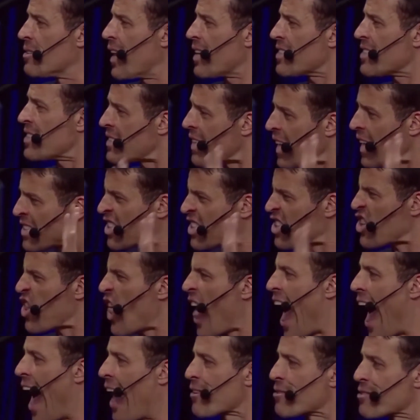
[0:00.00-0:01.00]
I said, that's
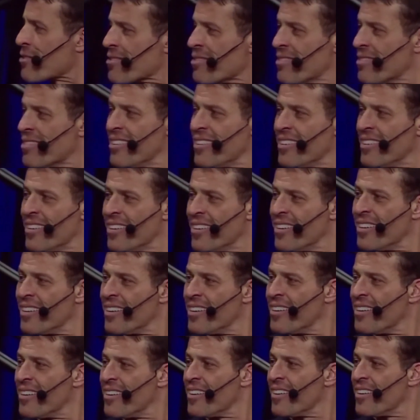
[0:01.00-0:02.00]
class.
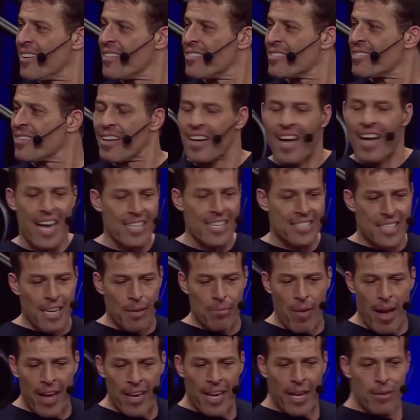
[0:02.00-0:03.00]
I
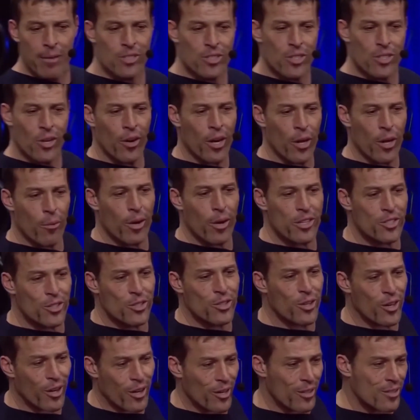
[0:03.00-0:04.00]
said, my name's Tony,
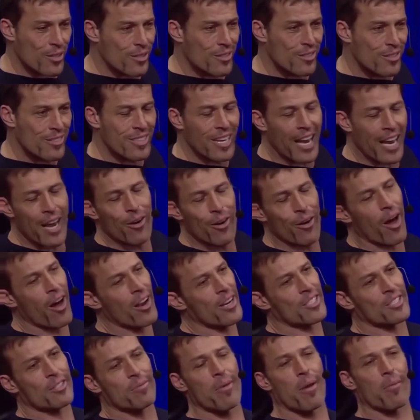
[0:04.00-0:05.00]
what's yours? I don't
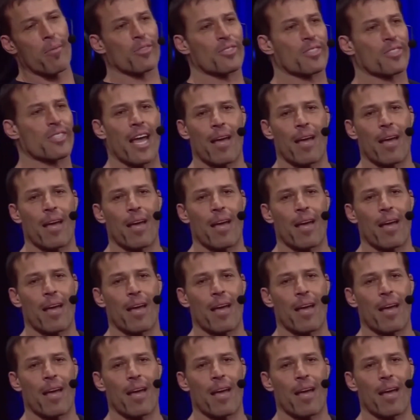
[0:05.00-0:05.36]
honestly remember his